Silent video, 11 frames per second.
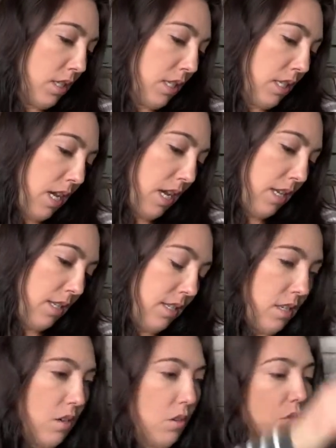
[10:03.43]
size,
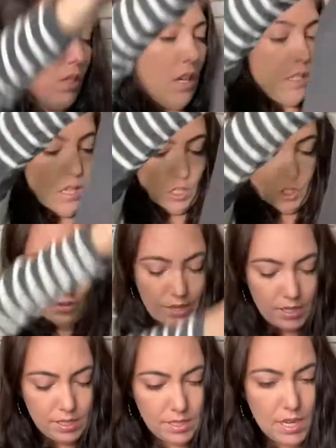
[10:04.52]
oh, size large, I
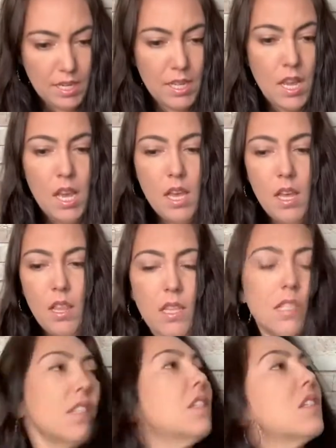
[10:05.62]
already said it.
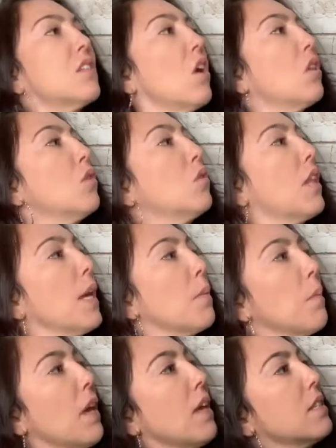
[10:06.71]
This does not look like
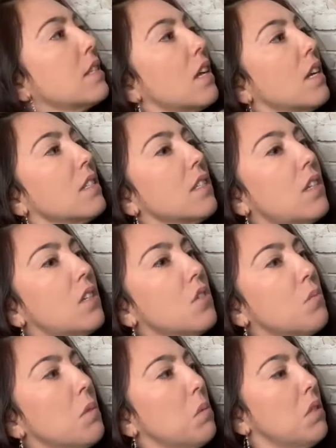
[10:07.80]
man's size
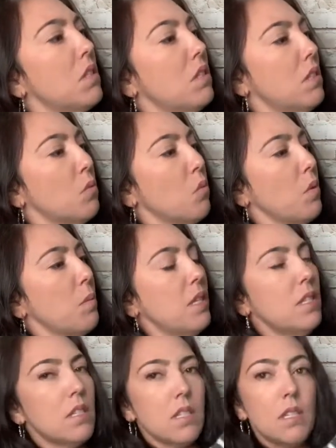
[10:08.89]
large. Maybe this is
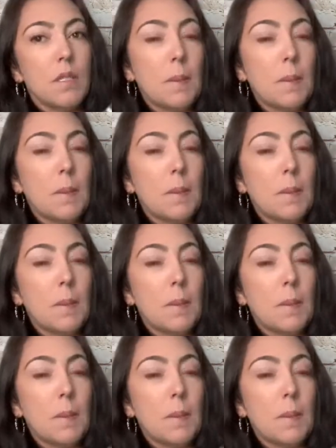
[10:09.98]
women's.